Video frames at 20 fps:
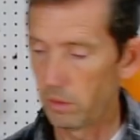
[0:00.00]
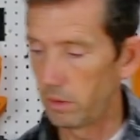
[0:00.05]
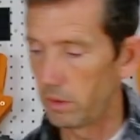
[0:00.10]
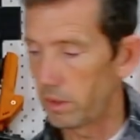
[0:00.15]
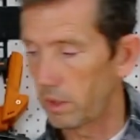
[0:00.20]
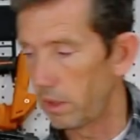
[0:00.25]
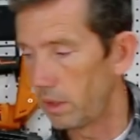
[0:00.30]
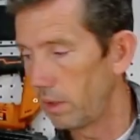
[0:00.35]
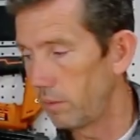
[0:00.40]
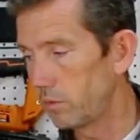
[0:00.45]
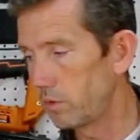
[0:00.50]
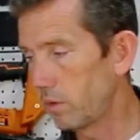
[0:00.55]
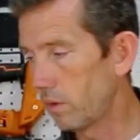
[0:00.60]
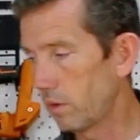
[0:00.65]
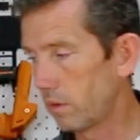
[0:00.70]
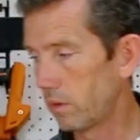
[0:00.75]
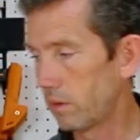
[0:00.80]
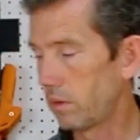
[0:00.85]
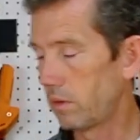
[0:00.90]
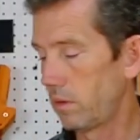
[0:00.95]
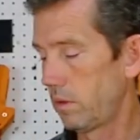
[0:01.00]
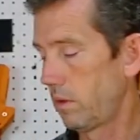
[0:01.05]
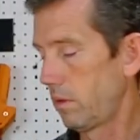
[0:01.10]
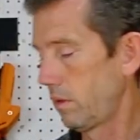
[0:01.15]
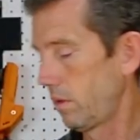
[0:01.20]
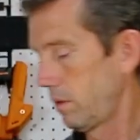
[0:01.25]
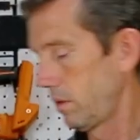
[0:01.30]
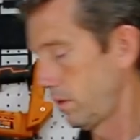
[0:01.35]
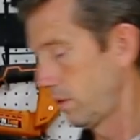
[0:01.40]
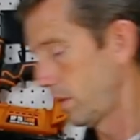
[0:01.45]
to hook it up to our
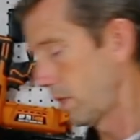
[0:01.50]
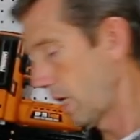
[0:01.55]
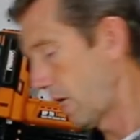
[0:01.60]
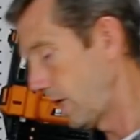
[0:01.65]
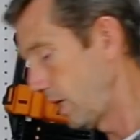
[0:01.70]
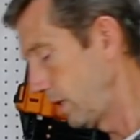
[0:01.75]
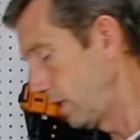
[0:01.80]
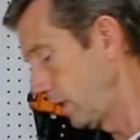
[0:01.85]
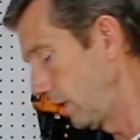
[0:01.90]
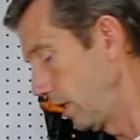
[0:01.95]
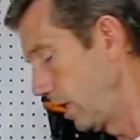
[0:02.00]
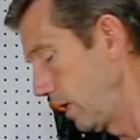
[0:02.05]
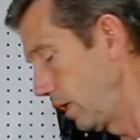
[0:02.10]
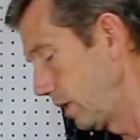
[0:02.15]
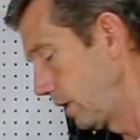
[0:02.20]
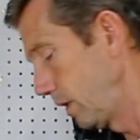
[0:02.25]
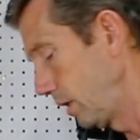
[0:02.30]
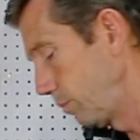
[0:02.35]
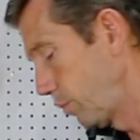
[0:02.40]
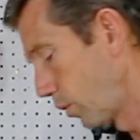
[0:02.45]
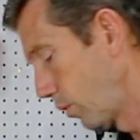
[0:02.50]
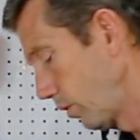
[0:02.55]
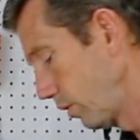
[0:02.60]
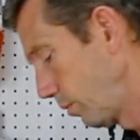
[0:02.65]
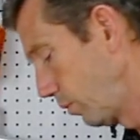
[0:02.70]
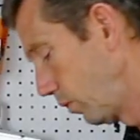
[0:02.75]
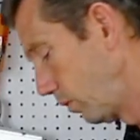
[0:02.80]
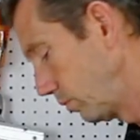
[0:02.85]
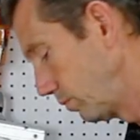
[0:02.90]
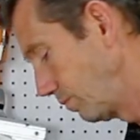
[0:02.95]
handy dandy
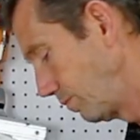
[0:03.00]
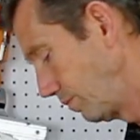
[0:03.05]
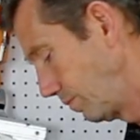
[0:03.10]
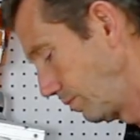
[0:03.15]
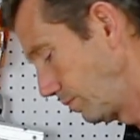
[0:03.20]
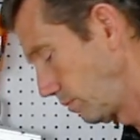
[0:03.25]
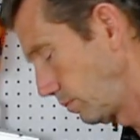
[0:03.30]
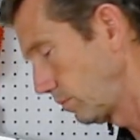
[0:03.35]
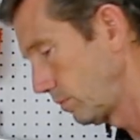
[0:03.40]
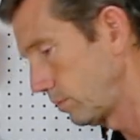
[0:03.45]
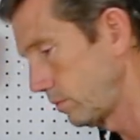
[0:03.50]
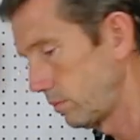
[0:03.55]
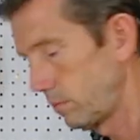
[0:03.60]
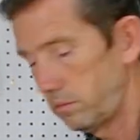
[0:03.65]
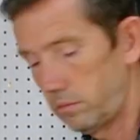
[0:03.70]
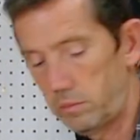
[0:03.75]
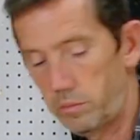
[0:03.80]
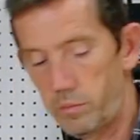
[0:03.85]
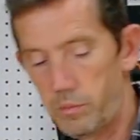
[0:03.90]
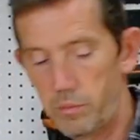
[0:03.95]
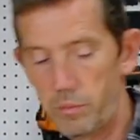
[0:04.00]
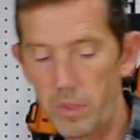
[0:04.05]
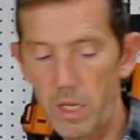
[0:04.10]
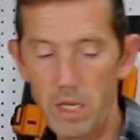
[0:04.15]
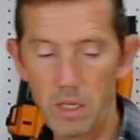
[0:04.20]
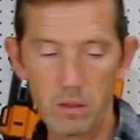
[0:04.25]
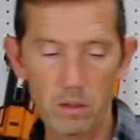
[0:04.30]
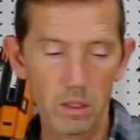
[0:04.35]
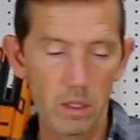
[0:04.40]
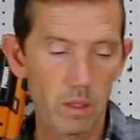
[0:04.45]
portable
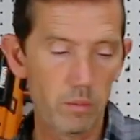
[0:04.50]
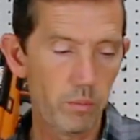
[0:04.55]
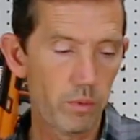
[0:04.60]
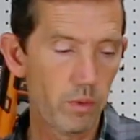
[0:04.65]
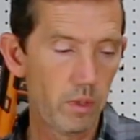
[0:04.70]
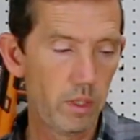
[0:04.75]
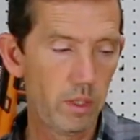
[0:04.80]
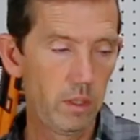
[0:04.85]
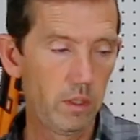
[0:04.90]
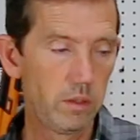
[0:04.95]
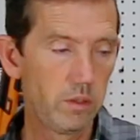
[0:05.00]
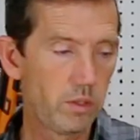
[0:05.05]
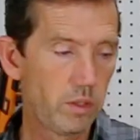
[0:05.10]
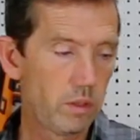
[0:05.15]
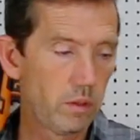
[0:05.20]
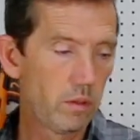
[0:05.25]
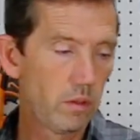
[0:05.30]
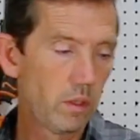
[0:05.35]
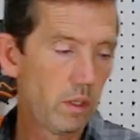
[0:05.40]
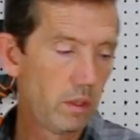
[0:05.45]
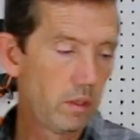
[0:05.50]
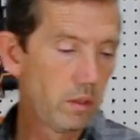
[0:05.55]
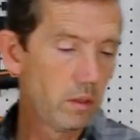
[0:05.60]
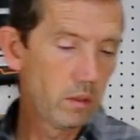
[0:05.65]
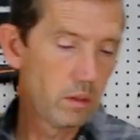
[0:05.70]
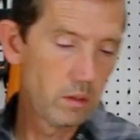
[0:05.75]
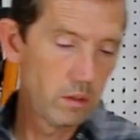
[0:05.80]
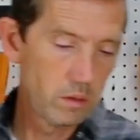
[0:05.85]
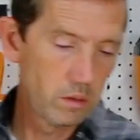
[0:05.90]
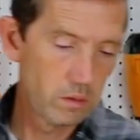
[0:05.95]
battery operated
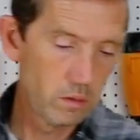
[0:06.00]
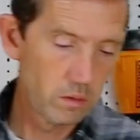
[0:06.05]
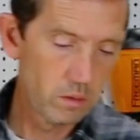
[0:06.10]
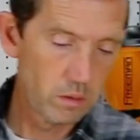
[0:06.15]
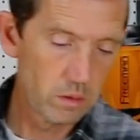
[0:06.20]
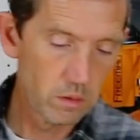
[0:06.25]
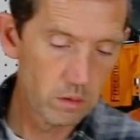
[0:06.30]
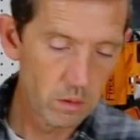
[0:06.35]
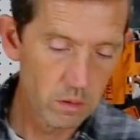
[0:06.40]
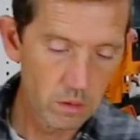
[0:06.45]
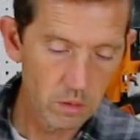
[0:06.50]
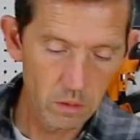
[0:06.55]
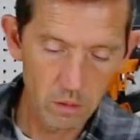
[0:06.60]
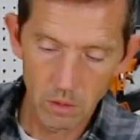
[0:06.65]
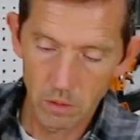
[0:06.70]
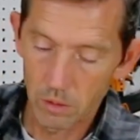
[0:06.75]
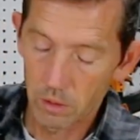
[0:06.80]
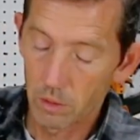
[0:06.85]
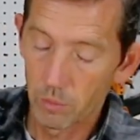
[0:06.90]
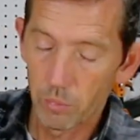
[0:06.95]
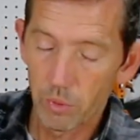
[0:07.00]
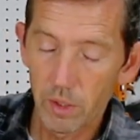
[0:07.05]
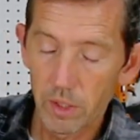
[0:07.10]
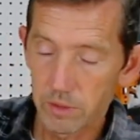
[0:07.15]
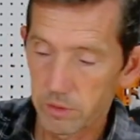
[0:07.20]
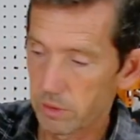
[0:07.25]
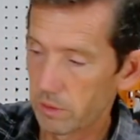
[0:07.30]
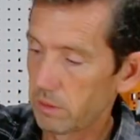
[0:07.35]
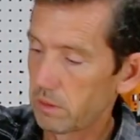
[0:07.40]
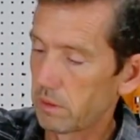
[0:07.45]
generator, or
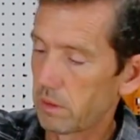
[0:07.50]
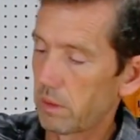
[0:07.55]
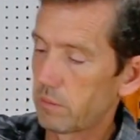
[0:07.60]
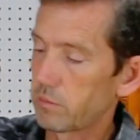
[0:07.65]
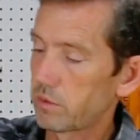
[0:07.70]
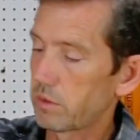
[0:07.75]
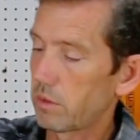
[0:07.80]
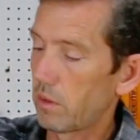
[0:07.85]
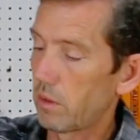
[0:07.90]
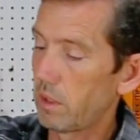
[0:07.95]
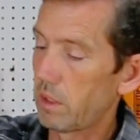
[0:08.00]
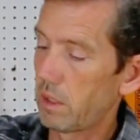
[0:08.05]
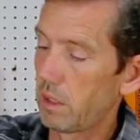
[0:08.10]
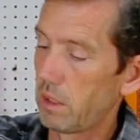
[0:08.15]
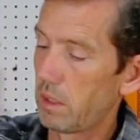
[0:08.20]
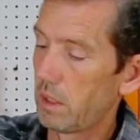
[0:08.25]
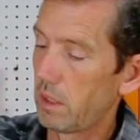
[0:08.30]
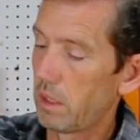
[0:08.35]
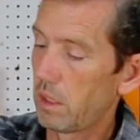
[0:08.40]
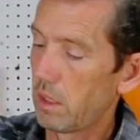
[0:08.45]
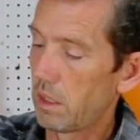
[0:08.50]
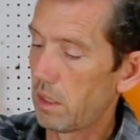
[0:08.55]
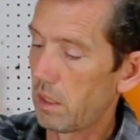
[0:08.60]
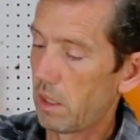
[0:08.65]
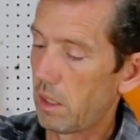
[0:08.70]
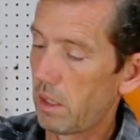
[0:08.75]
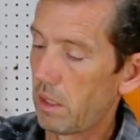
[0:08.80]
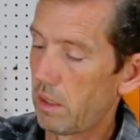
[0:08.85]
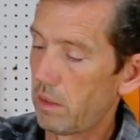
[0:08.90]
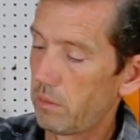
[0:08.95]
compressor, I'm sorry.
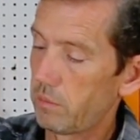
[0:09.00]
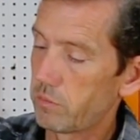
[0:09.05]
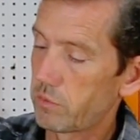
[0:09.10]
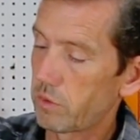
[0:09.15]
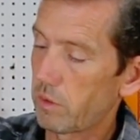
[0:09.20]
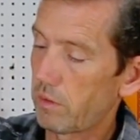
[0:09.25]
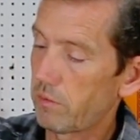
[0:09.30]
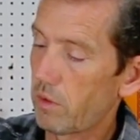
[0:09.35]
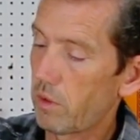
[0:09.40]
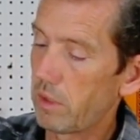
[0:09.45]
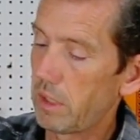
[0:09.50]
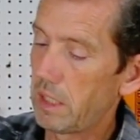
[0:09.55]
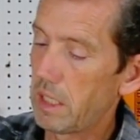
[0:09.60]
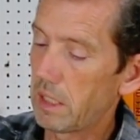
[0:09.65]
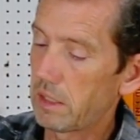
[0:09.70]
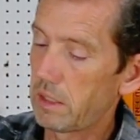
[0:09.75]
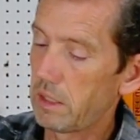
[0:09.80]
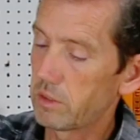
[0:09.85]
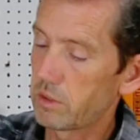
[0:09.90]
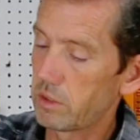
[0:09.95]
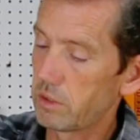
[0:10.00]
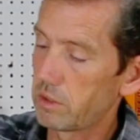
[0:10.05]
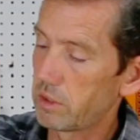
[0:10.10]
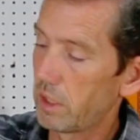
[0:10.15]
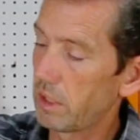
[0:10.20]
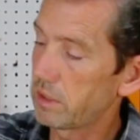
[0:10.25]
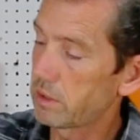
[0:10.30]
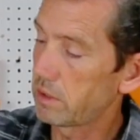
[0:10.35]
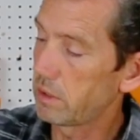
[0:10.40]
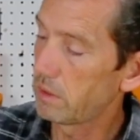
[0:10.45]
So I've already got this
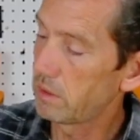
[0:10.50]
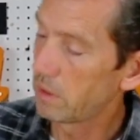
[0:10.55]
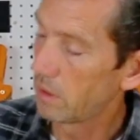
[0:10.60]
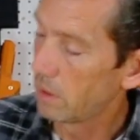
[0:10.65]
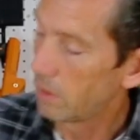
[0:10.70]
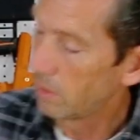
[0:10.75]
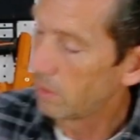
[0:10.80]
adjusted.